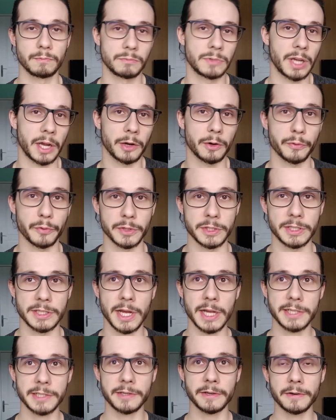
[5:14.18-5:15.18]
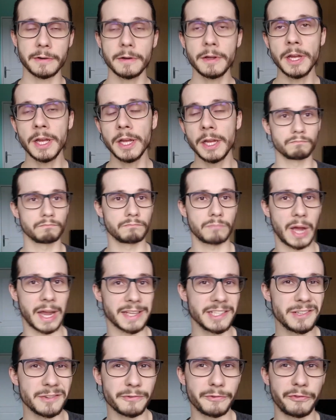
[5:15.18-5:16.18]
kind of a disaster. I
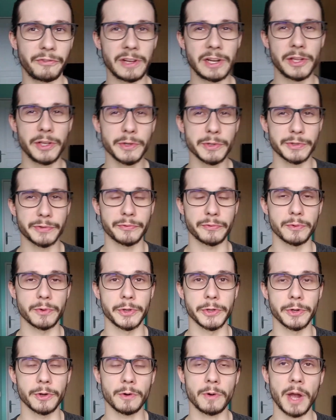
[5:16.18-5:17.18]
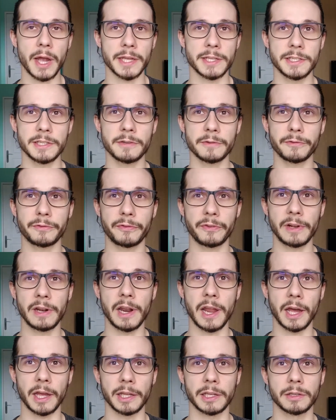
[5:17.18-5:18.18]
didn't feel useful, you know, I didn't feel
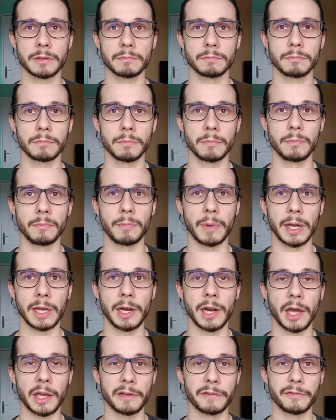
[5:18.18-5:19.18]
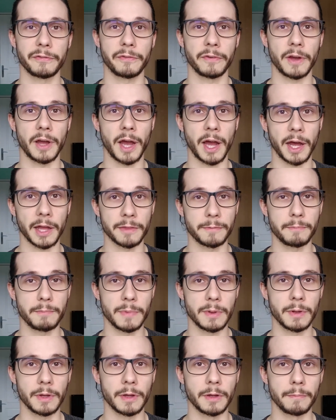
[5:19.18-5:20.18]
like my life had
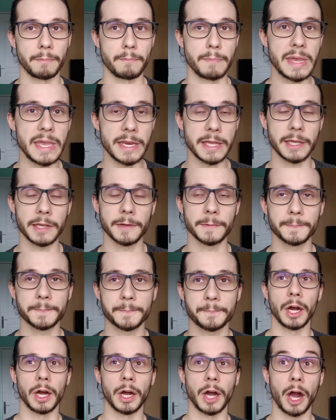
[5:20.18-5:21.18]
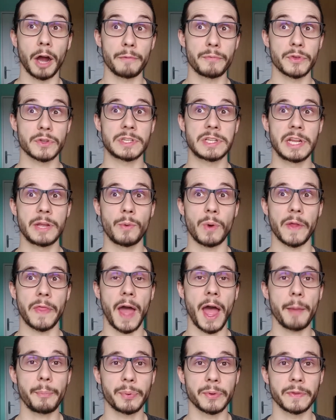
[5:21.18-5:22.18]
meaning. Obviously, what
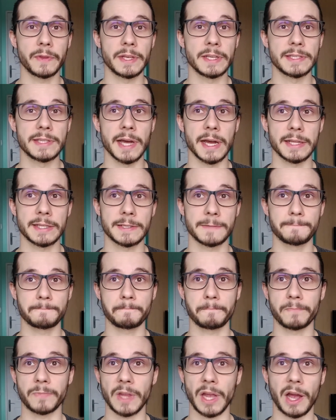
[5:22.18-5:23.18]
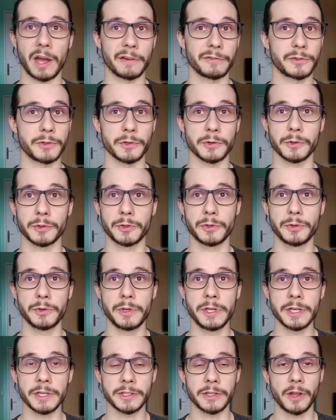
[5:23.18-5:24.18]
happened is that after 2.5
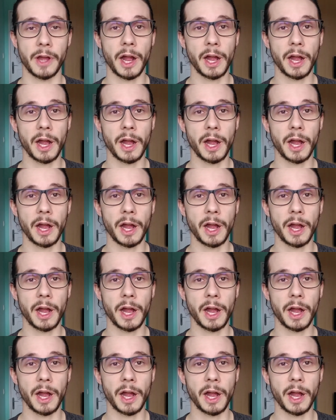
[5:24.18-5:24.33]
years,